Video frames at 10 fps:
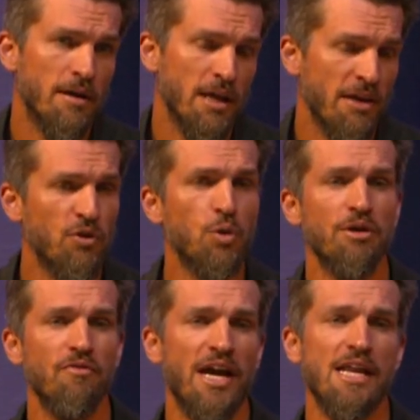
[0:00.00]
If you
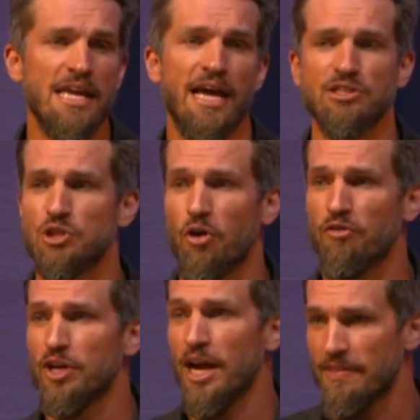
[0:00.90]
were inviting guests
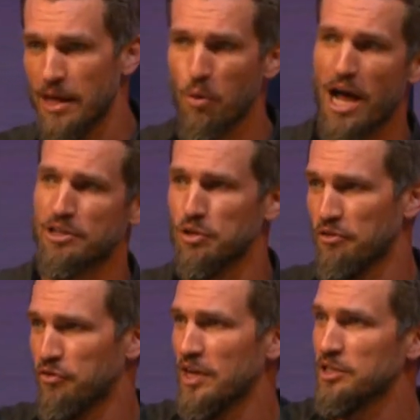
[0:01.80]
over and they walked to the
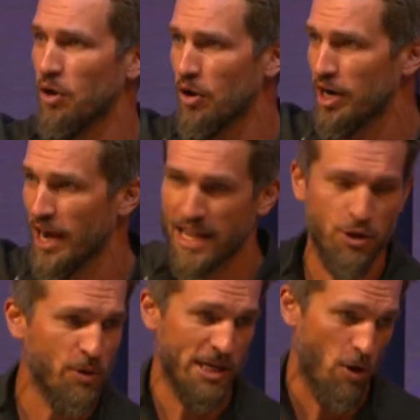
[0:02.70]
front door and
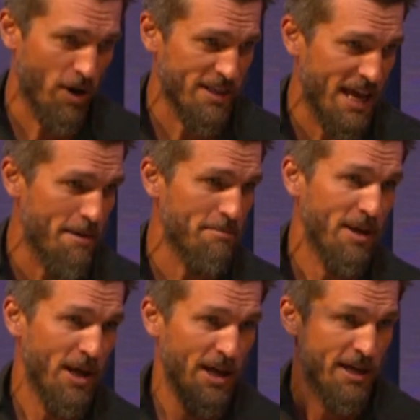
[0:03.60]
you ignored them,
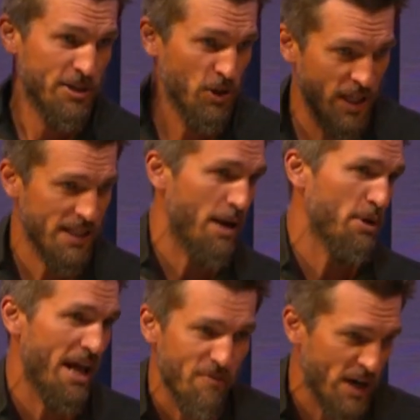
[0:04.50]
do you think they
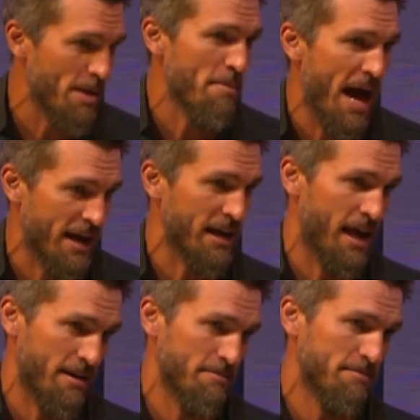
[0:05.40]
would ever come back
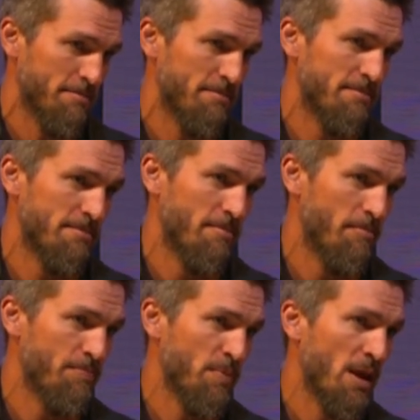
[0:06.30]
again?
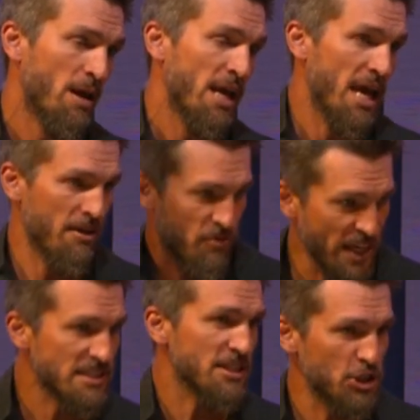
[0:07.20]
If
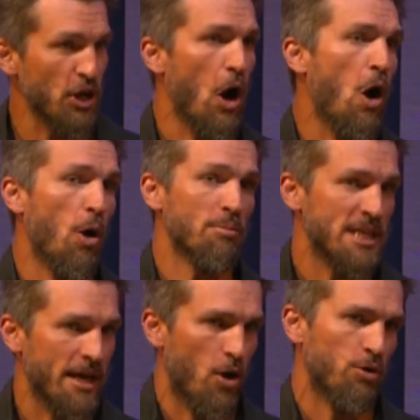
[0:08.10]
this is your home,
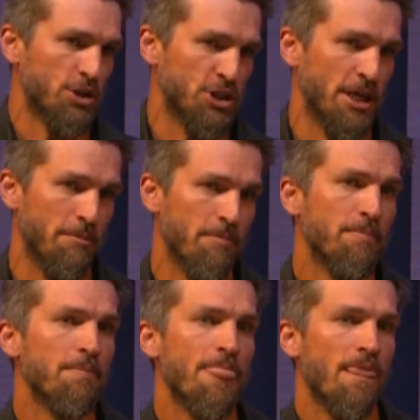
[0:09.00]
take ownership
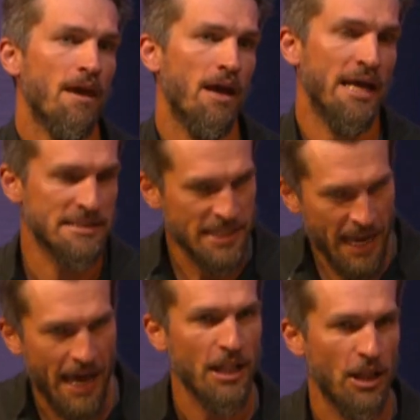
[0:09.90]
and
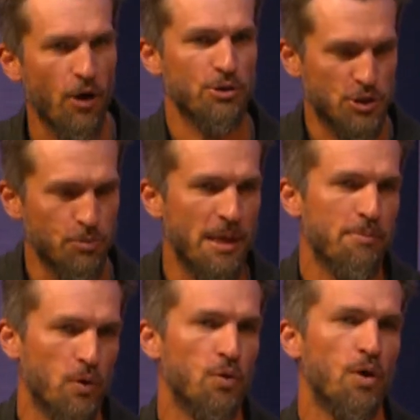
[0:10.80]
say hello to
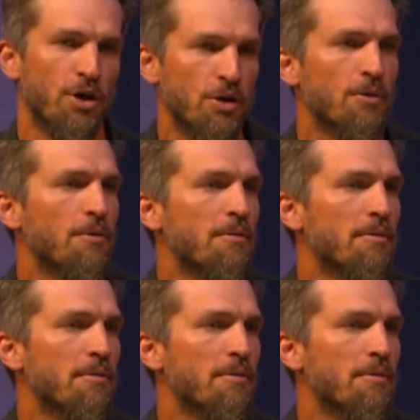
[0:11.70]
people who are new.